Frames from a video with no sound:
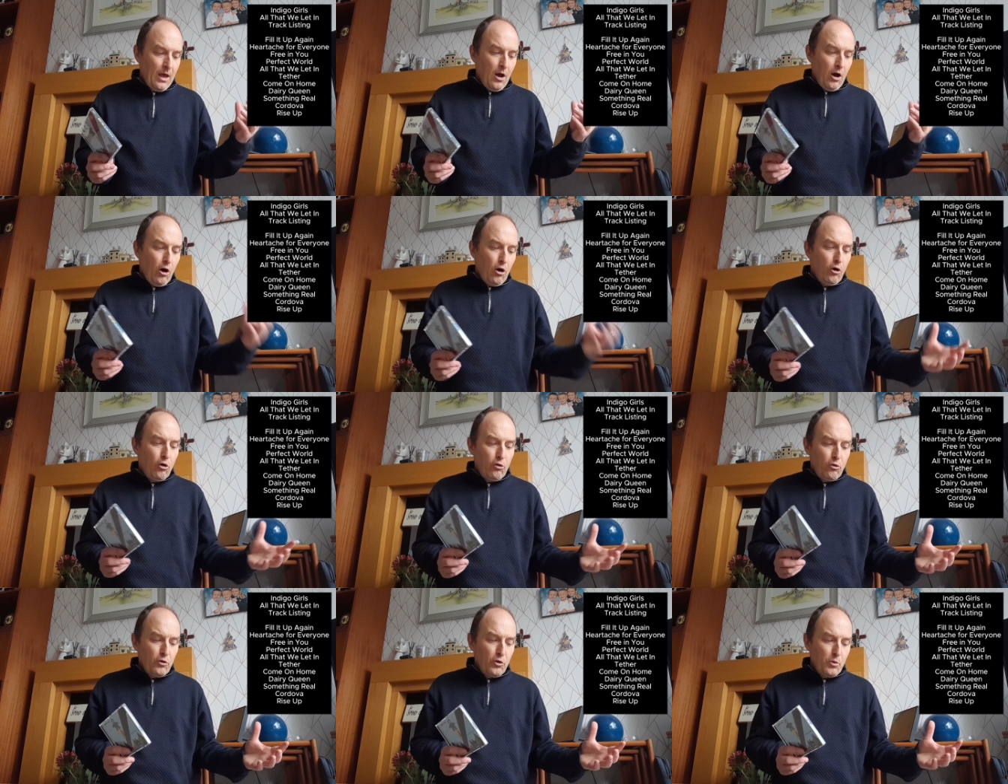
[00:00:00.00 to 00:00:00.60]

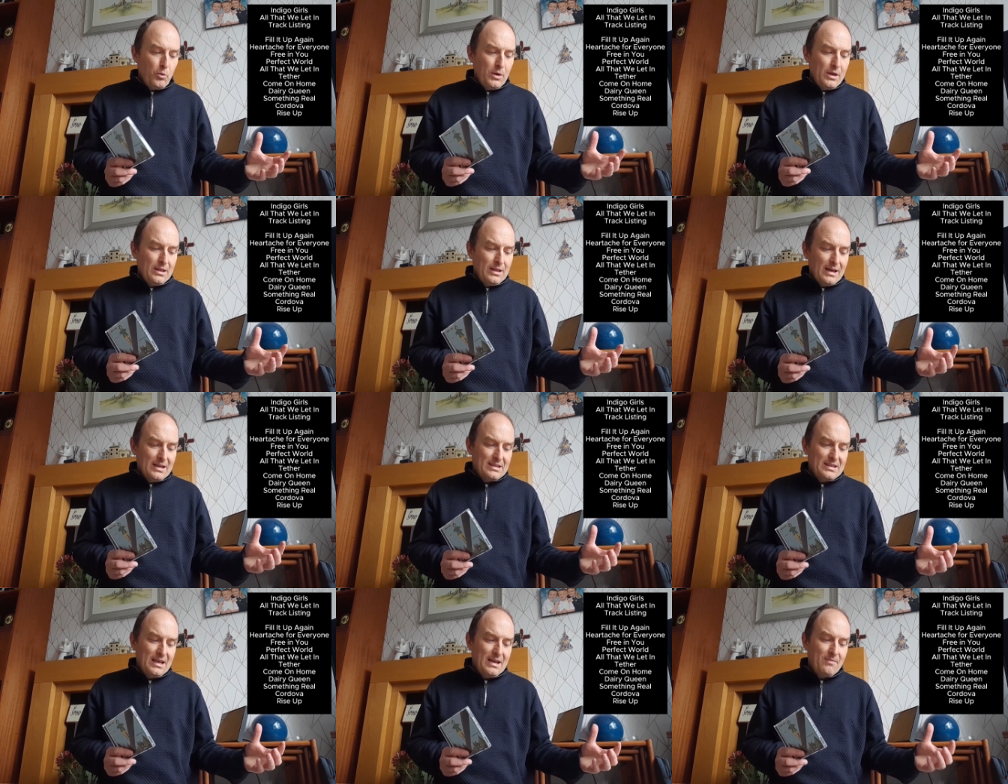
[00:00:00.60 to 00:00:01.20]
All that we
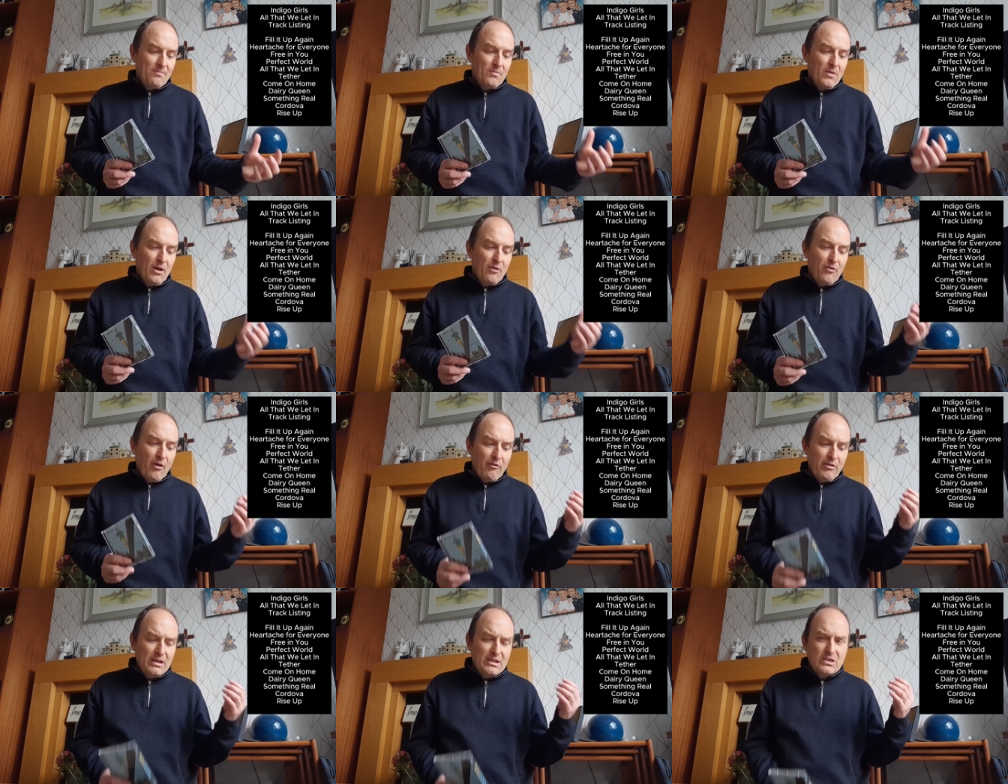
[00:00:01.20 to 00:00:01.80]
let in, a
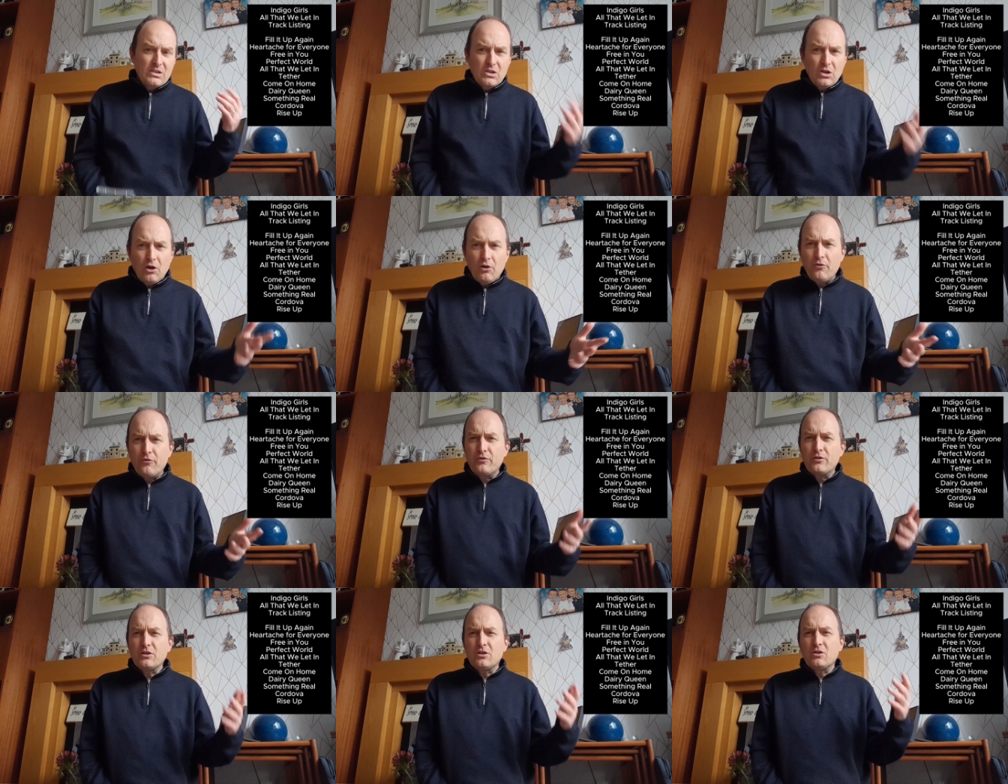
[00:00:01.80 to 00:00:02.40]
very
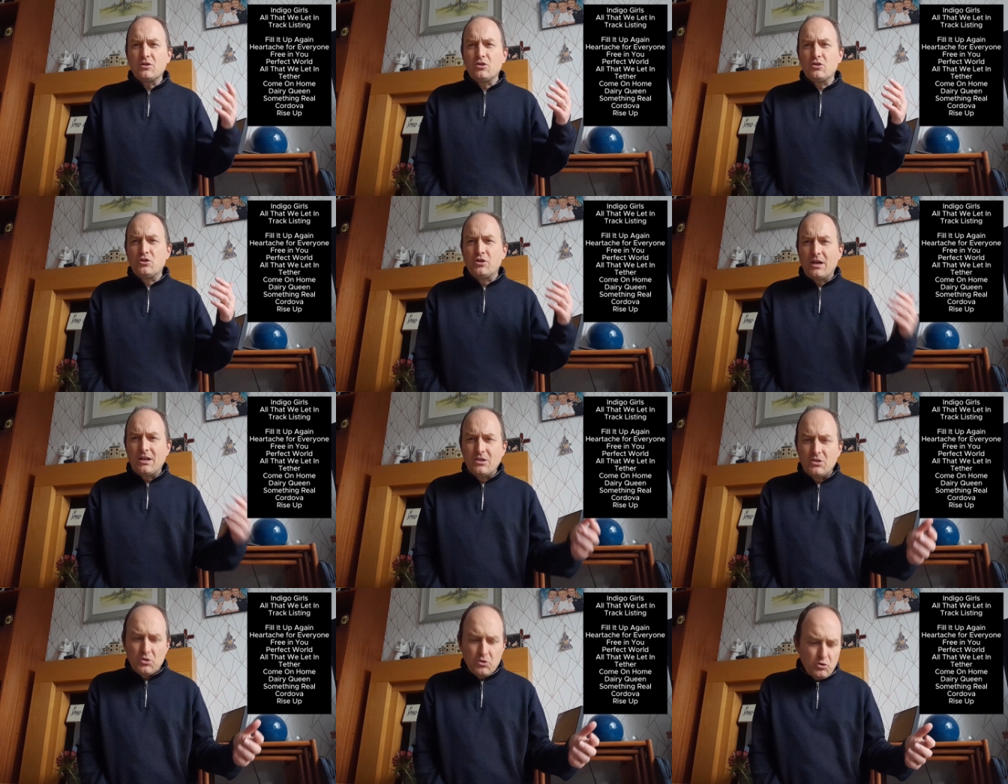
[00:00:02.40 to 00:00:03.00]
soft
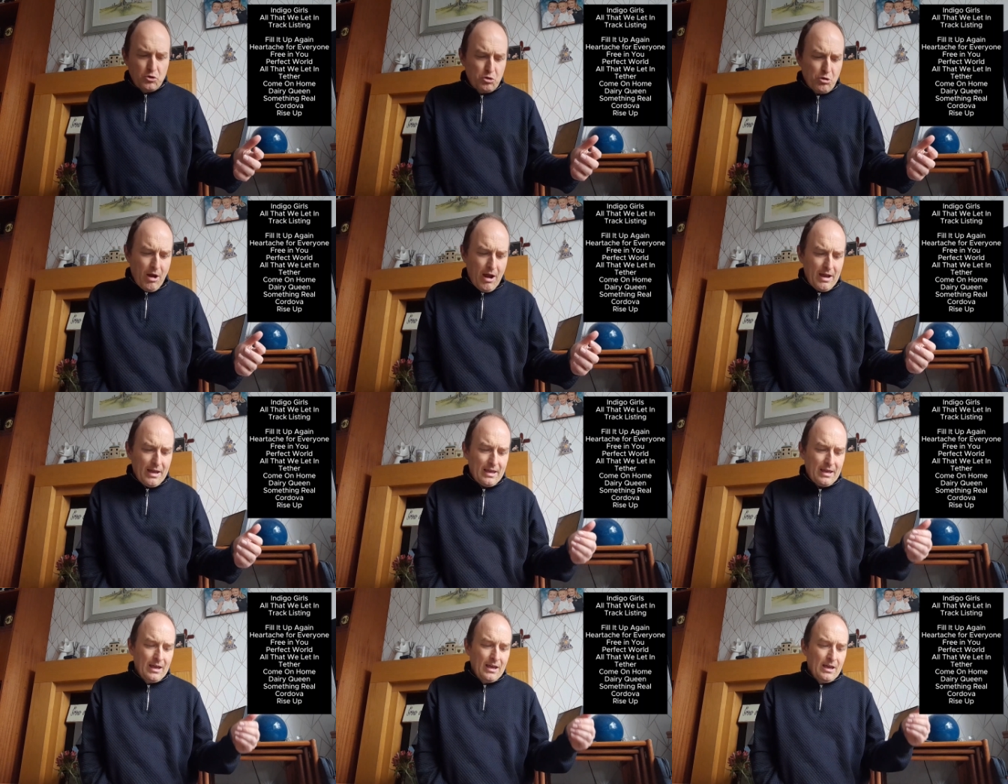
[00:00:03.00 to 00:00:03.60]
gentle
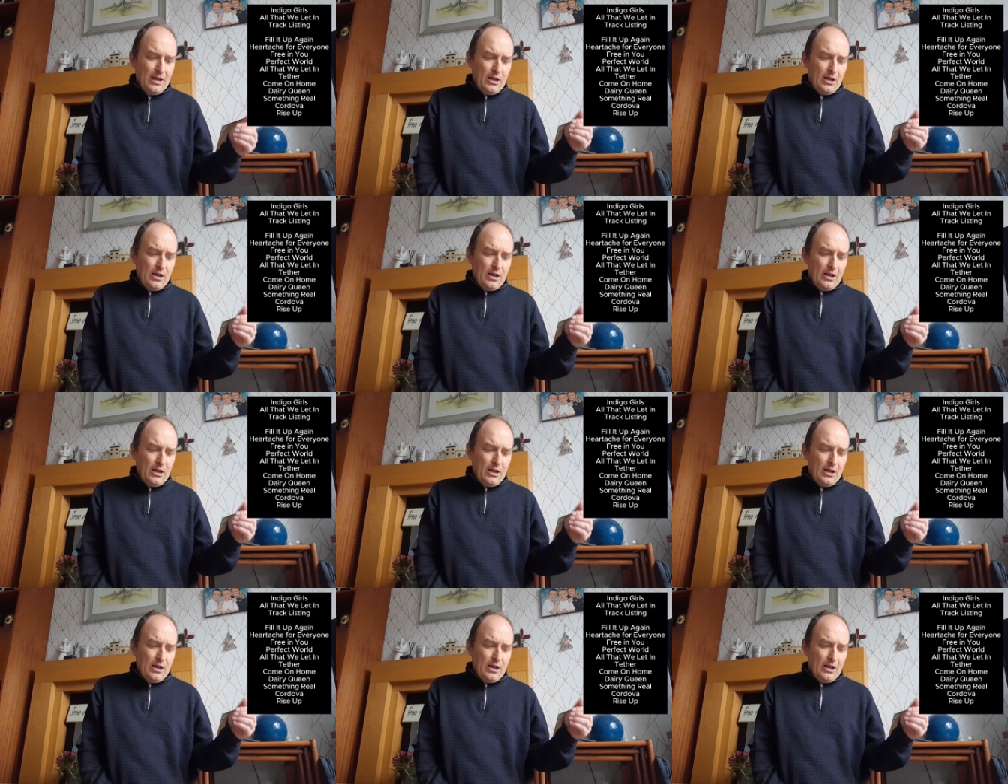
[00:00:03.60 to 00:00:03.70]
track,